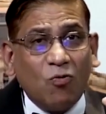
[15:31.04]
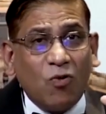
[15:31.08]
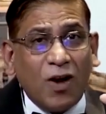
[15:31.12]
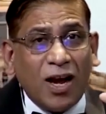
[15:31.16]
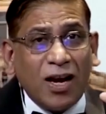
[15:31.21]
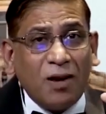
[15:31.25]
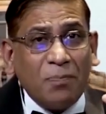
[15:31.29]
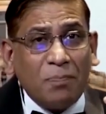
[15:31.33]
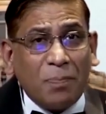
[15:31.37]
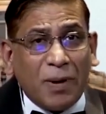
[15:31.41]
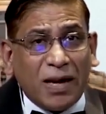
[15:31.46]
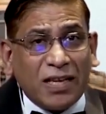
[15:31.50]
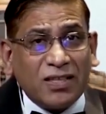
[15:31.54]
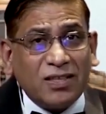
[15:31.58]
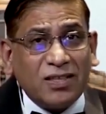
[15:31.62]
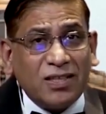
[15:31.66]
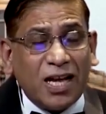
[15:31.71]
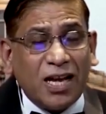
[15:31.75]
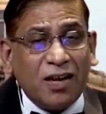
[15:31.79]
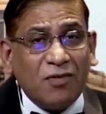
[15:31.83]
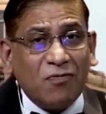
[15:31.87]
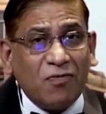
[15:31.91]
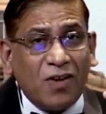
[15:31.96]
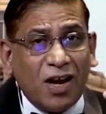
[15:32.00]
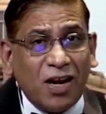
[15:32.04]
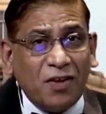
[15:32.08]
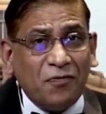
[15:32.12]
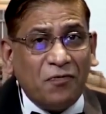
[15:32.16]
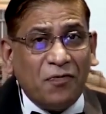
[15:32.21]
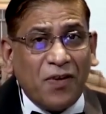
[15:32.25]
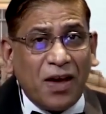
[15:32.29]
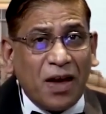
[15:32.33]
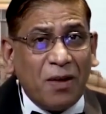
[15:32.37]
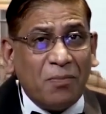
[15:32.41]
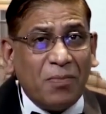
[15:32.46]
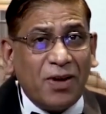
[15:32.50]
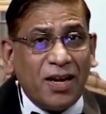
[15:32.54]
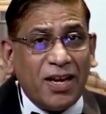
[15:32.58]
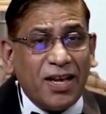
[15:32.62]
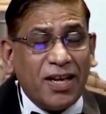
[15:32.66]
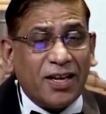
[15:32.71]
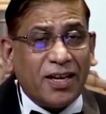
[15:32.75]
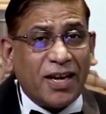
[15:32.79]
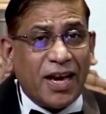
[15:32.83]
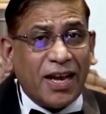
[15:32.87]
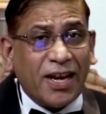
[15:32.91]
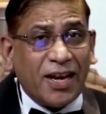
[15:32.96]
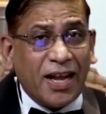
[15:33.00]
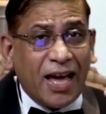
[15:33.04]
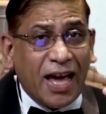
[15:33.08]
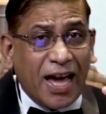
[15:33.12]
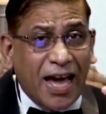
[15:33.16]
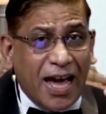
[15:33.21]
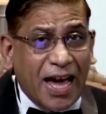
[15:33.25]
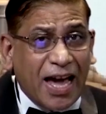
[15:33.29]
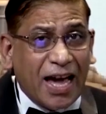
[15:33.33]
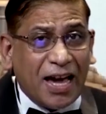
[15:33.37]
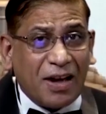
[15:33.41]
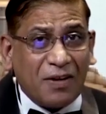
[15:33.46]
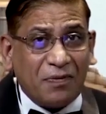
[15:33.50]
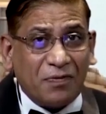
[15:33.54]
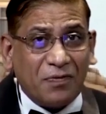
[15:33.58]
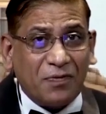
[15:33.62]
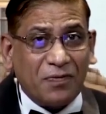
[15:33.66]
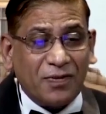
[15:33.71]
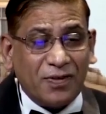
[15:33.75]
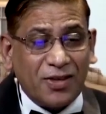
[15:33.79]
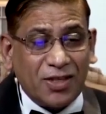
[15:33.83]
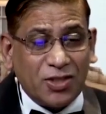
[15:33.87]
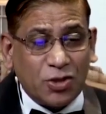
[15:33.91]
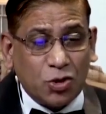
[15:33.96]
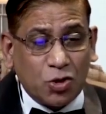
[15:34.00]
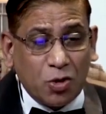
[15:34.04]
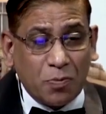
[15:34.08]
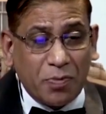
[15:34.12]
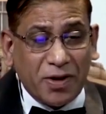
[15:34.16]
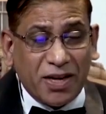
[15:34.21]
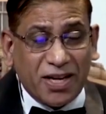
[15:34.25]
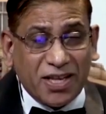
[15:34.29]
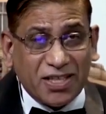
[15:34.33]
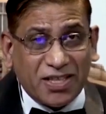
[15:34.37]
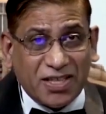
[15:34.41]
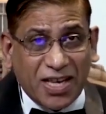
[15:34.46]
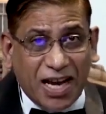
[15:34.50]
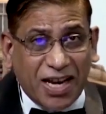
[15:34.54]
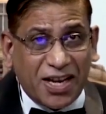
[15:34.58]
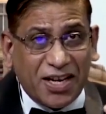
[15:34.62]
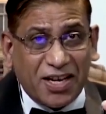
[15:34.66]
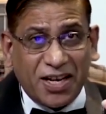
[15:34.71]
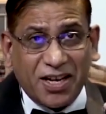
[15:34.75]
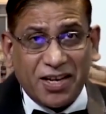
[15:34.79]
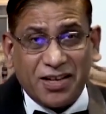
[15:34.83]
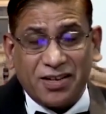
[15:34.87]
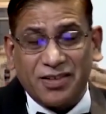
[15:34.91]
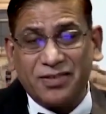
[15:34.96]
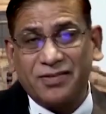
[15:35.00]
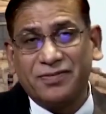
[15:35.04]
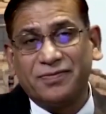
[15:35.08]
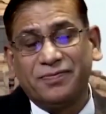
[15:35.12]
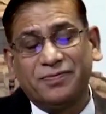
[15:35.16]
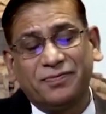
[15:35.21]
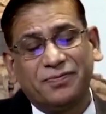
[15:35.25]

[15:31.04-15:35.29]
one person, one family can have is to be decided.